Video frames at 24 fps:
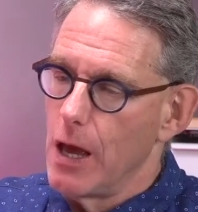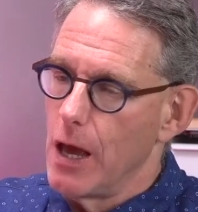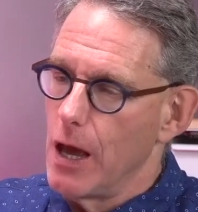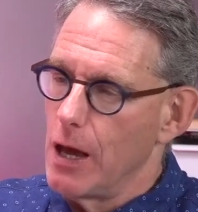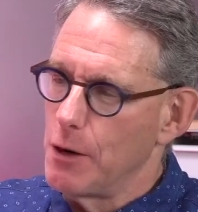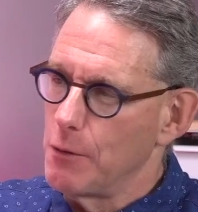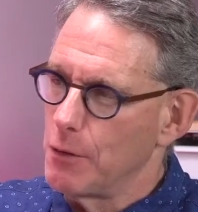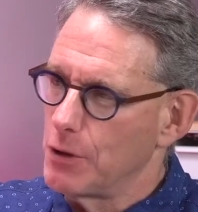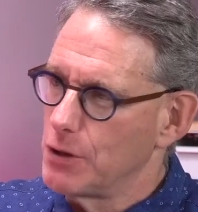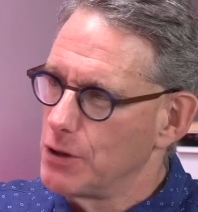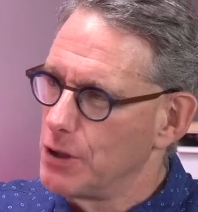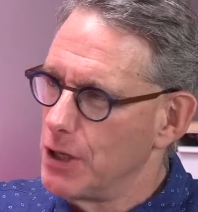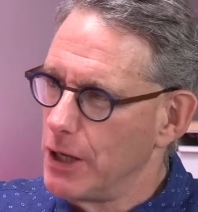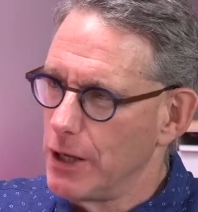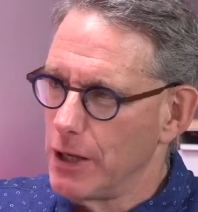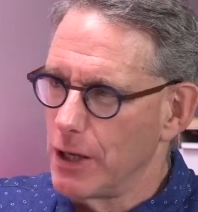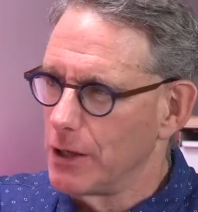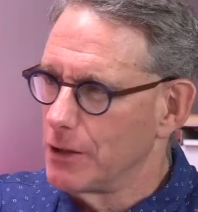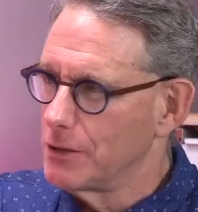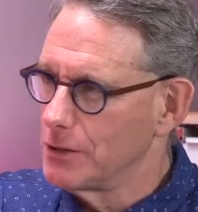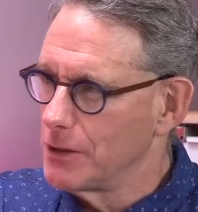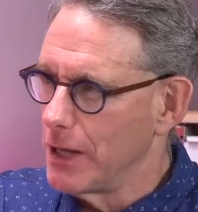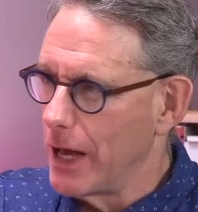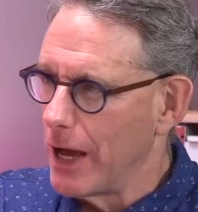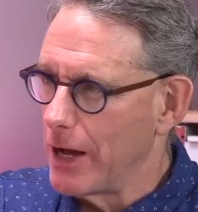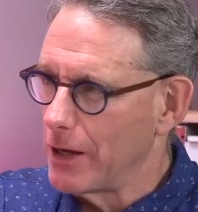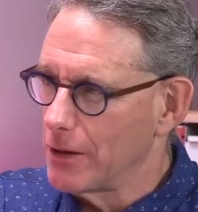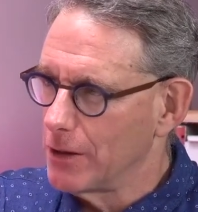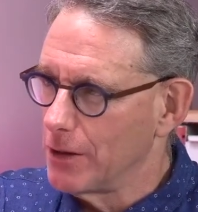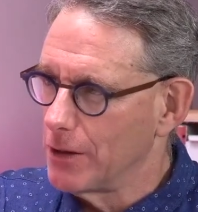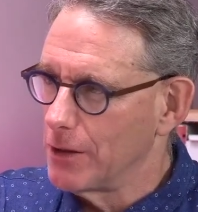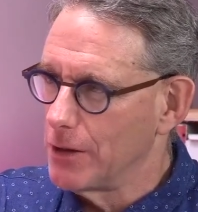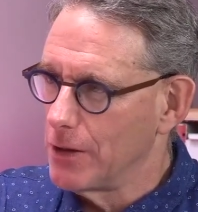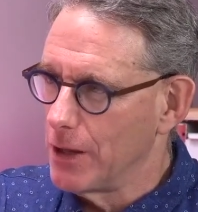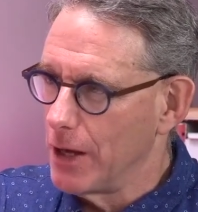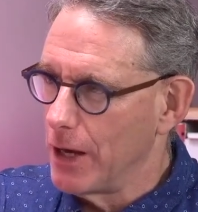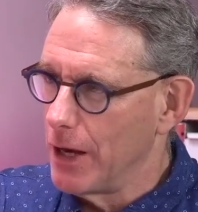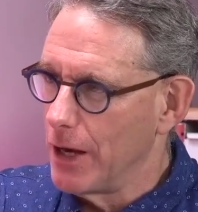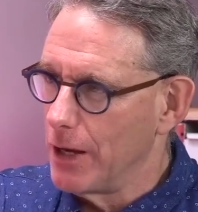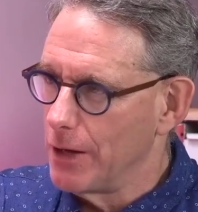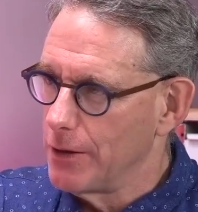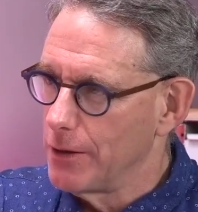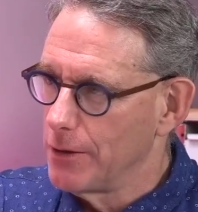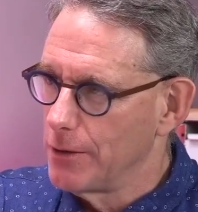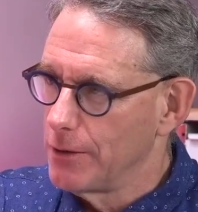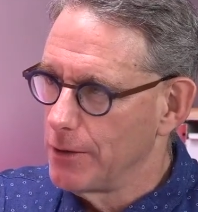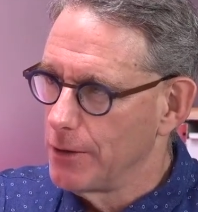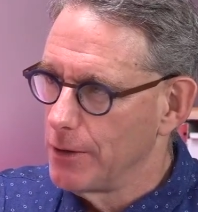And we're seeing exactly
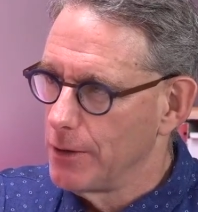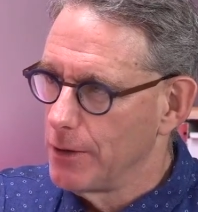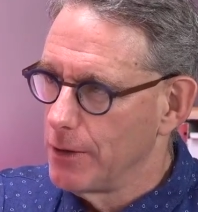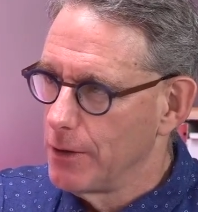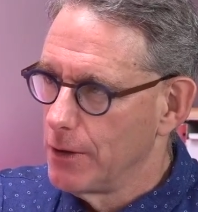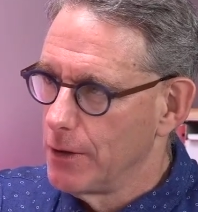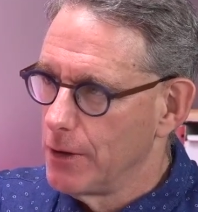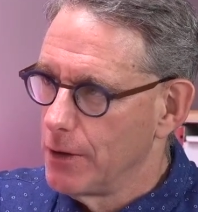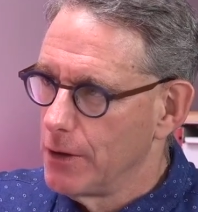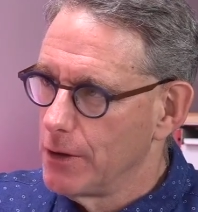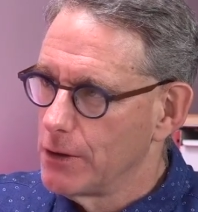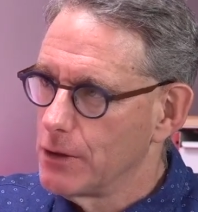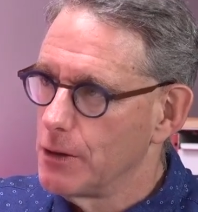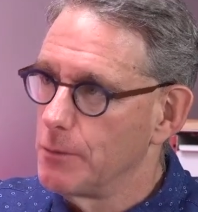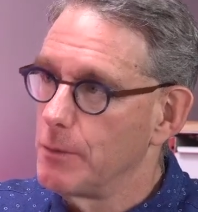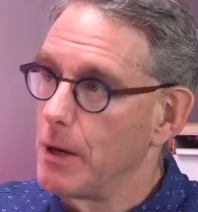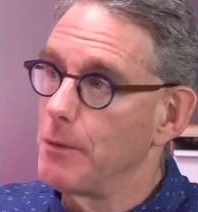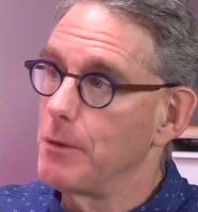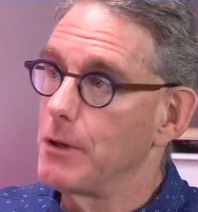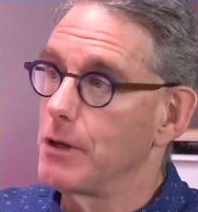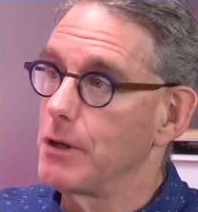that. So maybe the